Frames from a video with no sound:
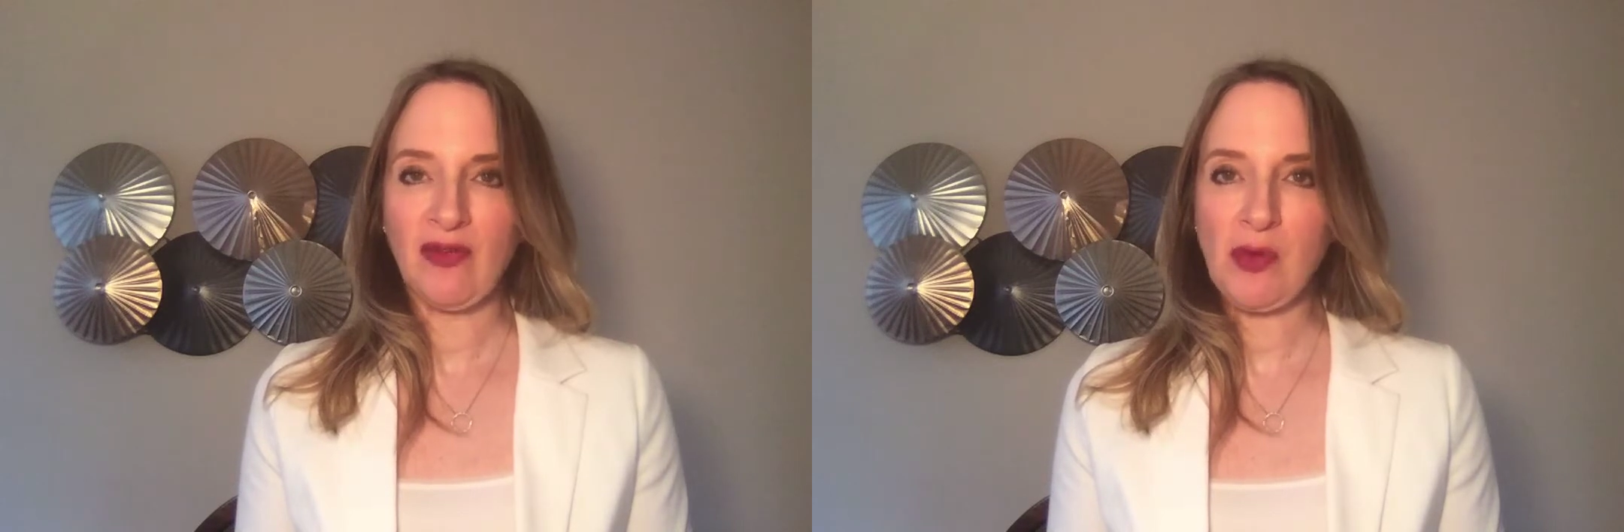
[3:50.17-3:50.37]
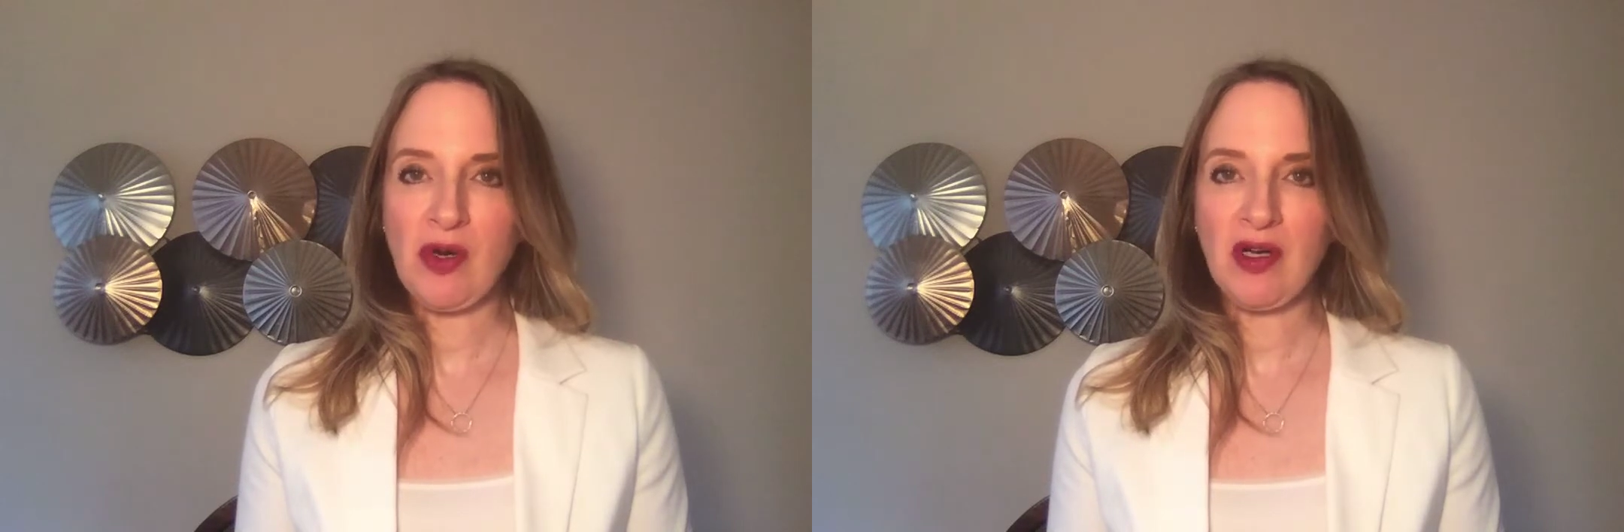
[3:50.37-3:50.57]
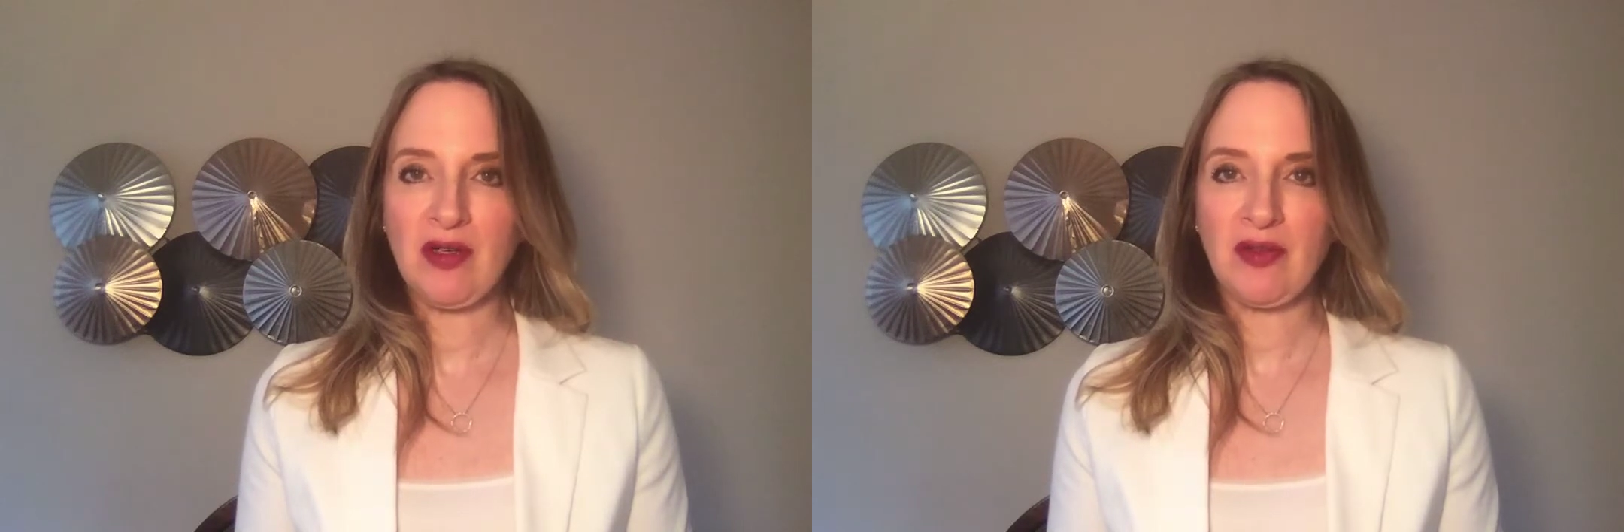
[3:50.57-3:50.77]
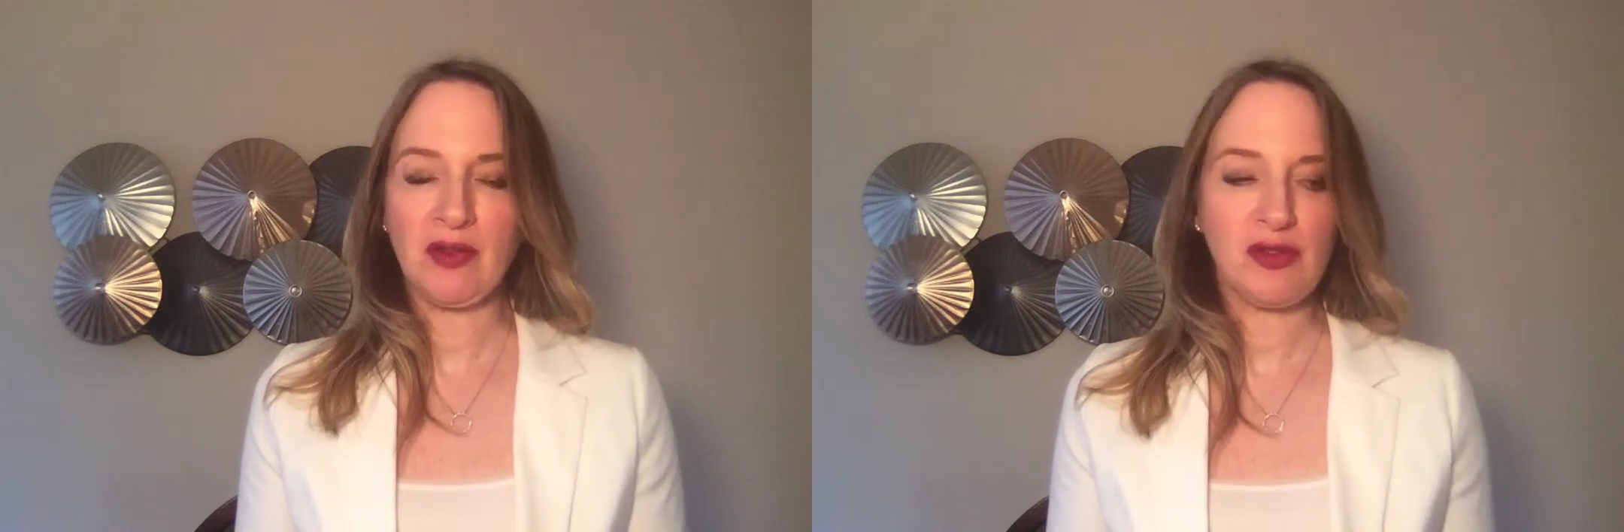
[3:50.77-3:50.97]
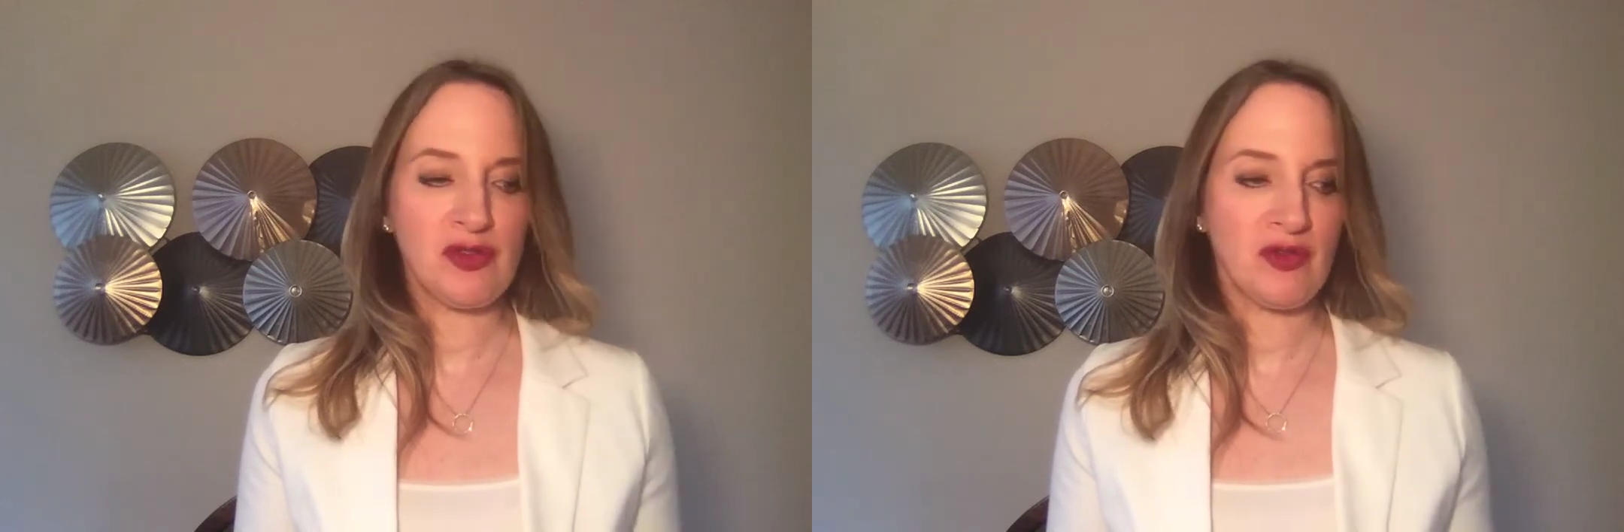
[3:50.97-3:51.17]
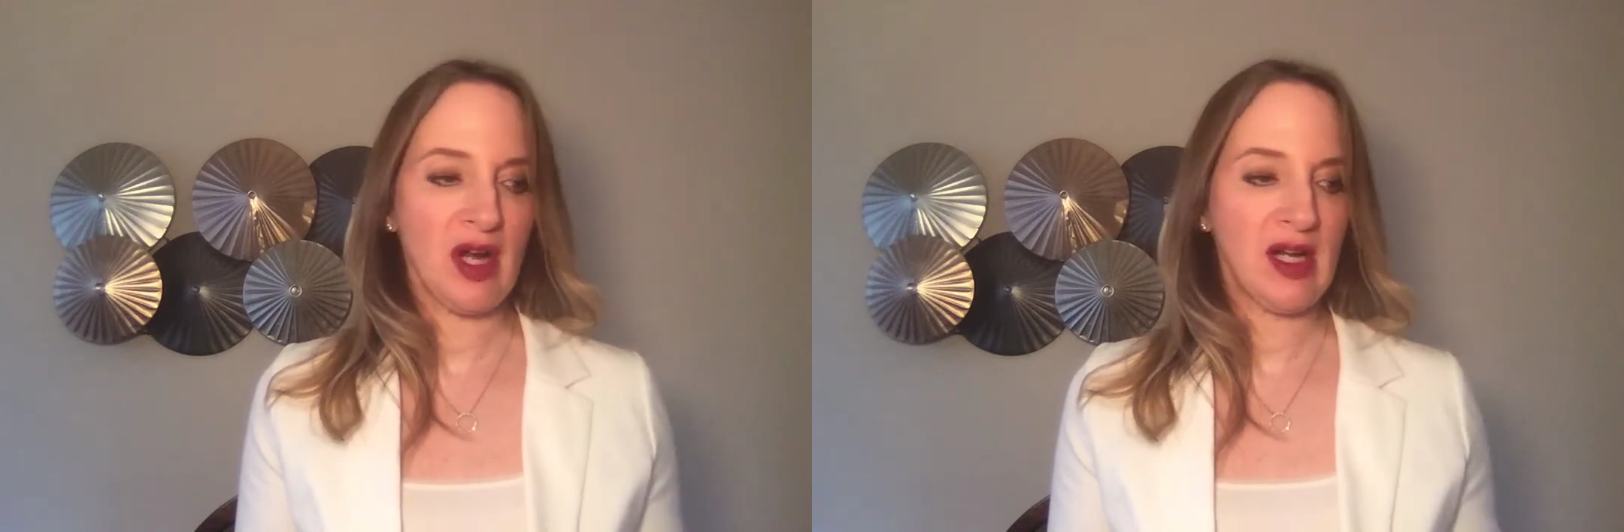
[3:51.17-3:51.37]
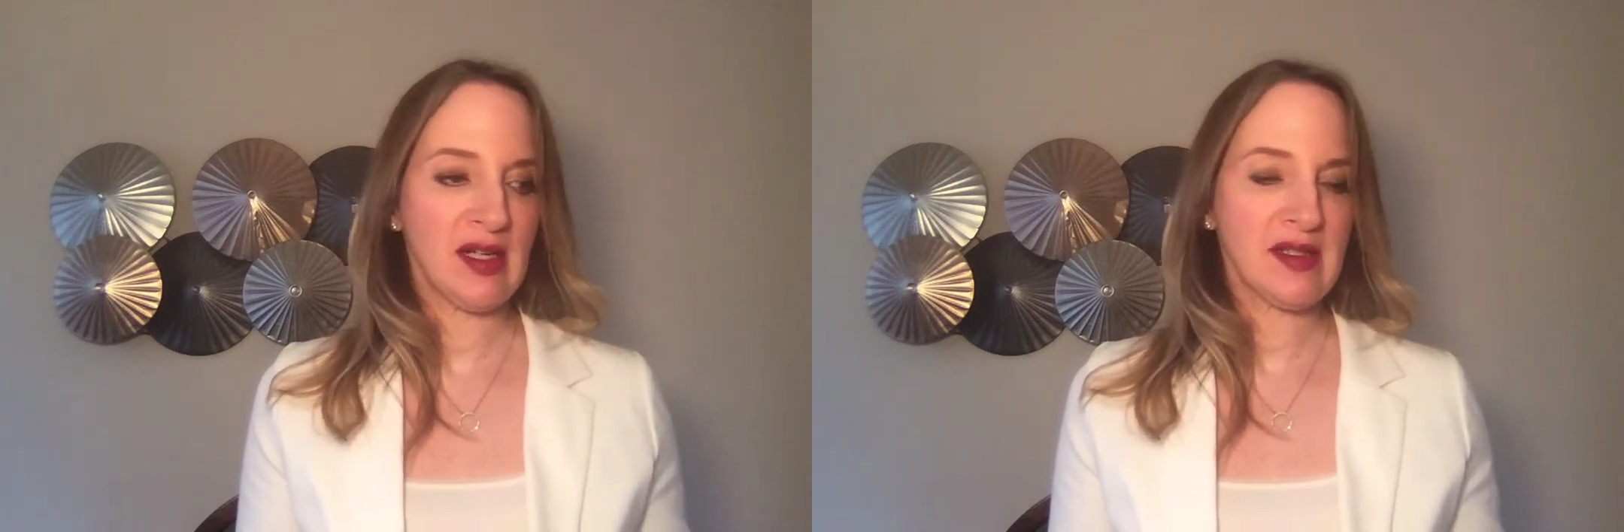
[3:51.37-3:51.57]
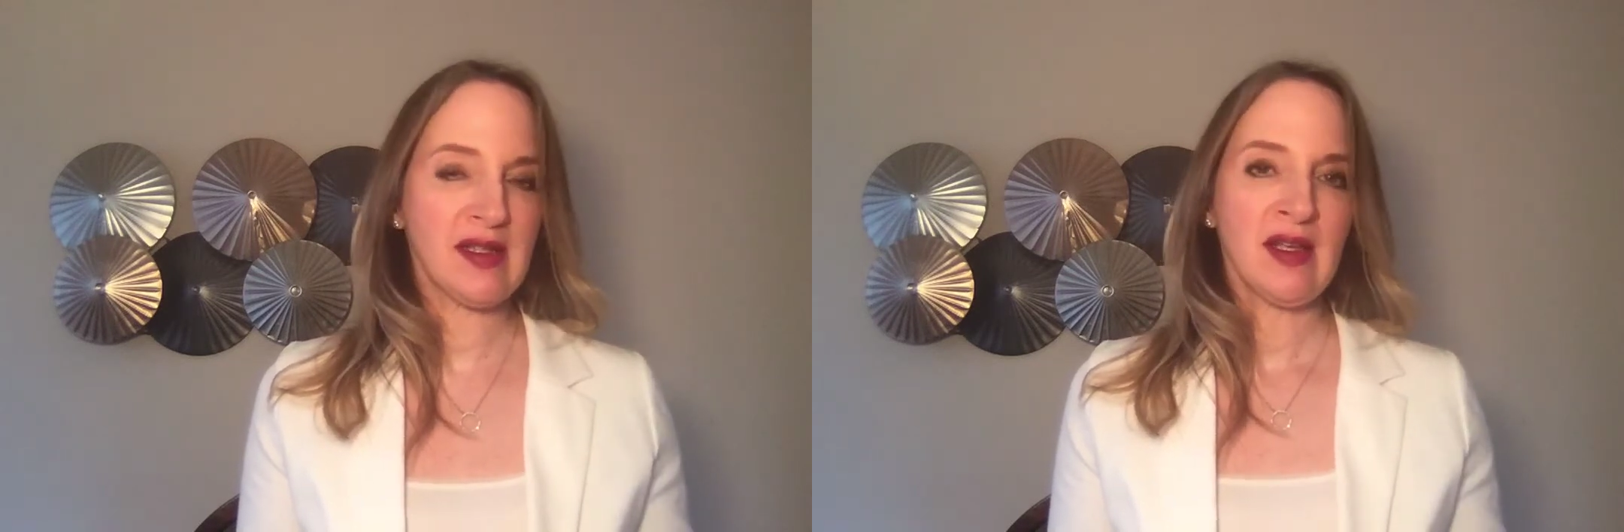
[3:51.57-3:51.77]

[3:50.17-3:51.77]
for those drugs.